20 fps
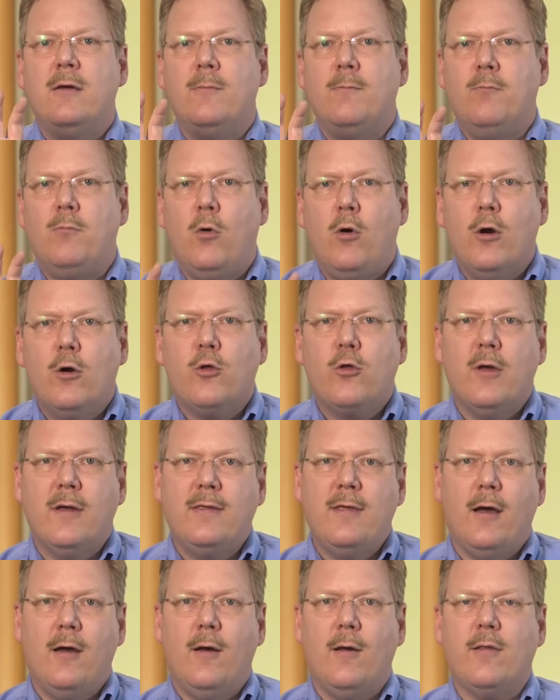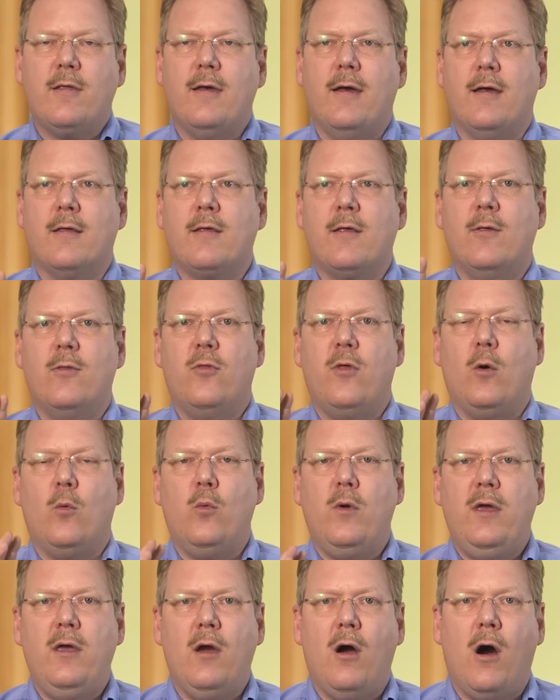moksha tells us that
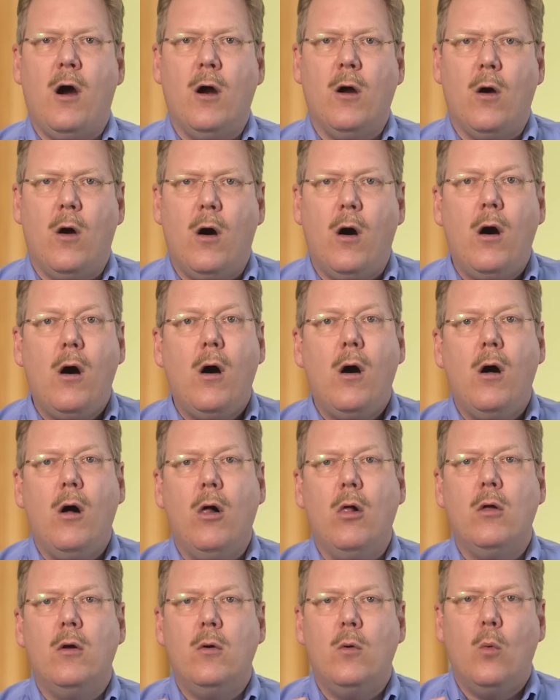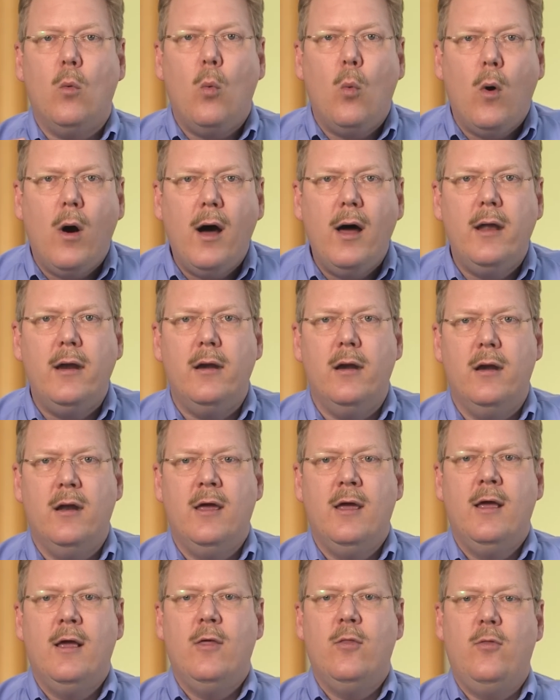we are all one,
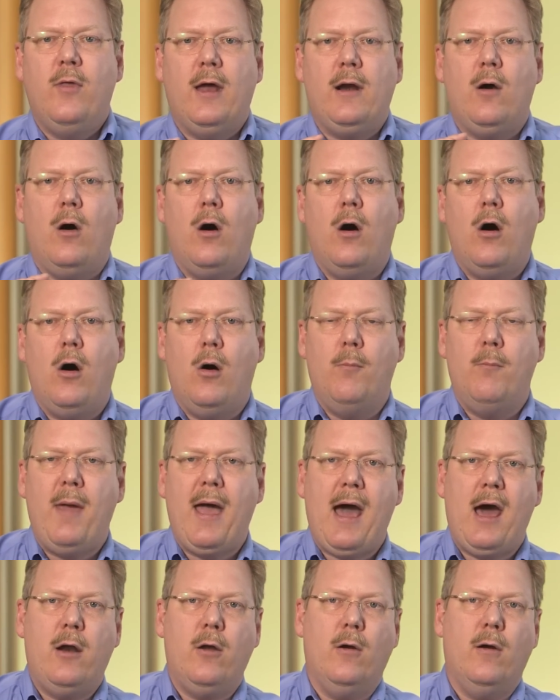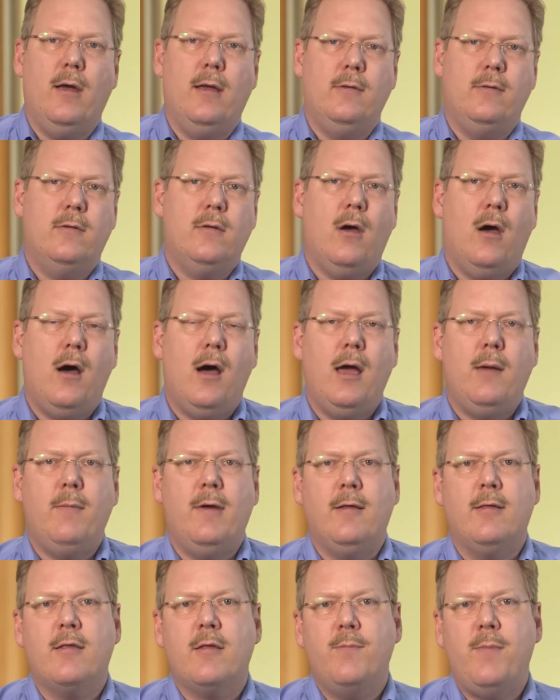that all matter and time
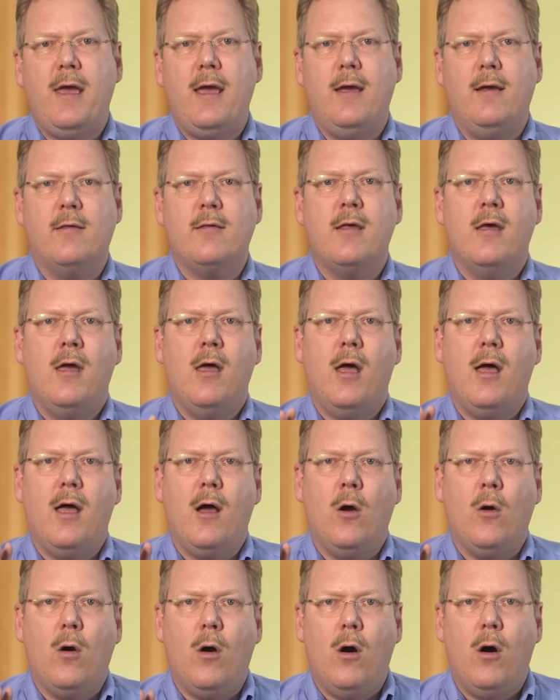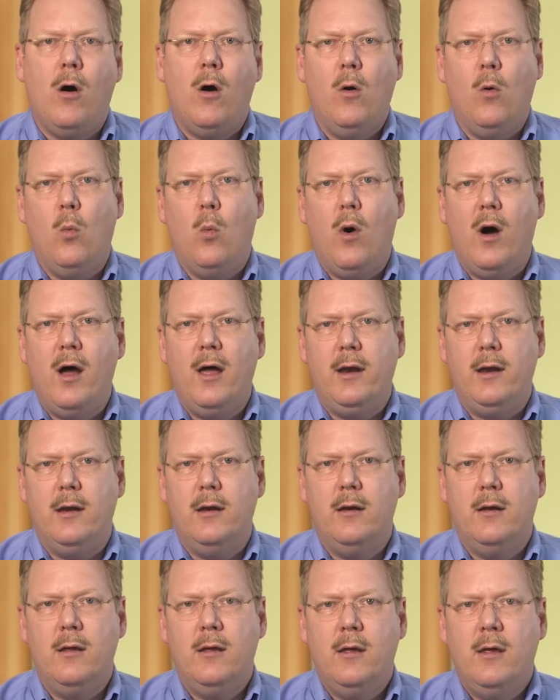and space are all one.
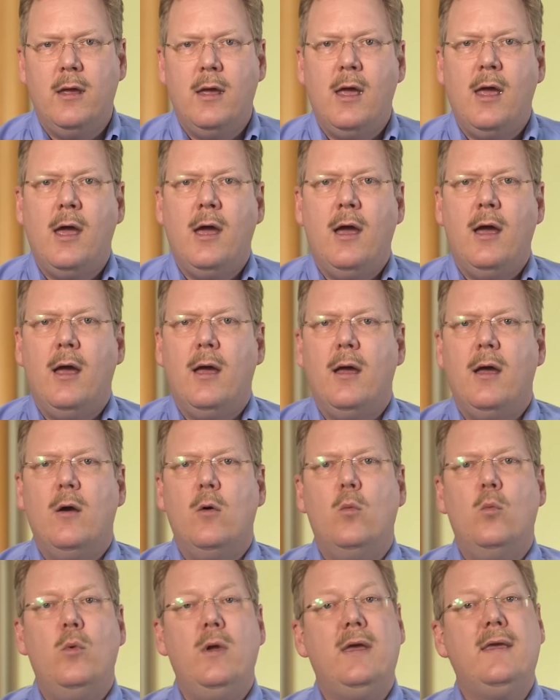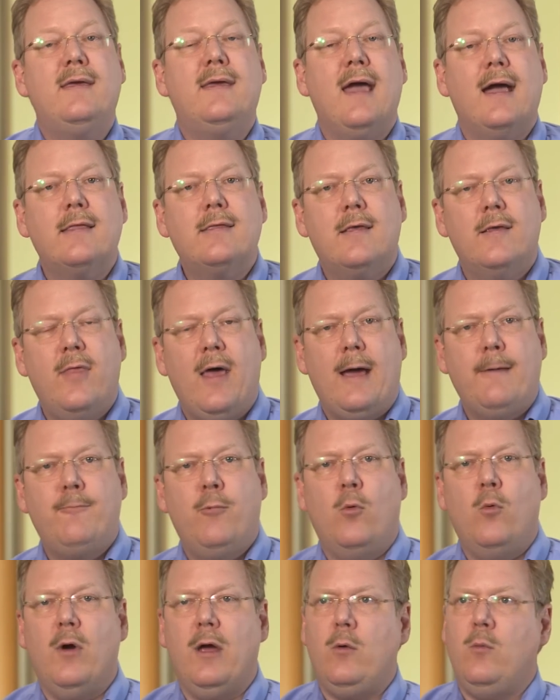We get to that
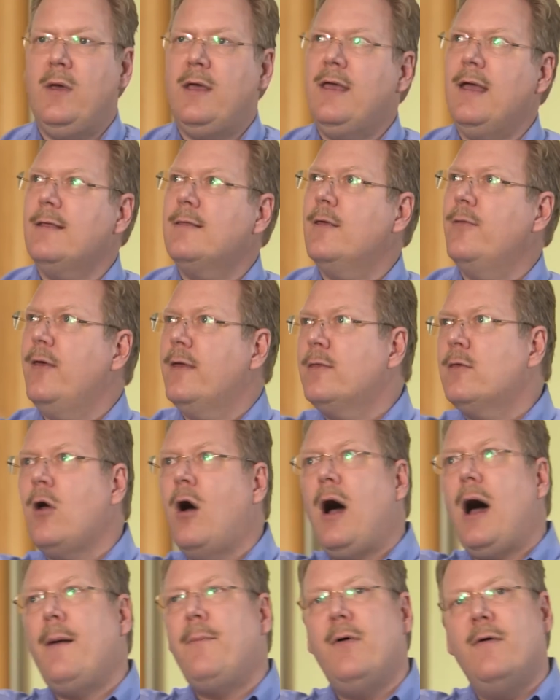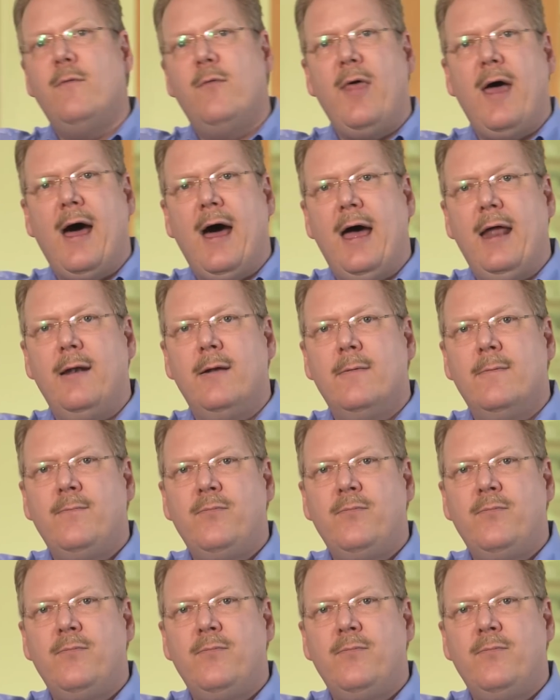point, we get to the top of that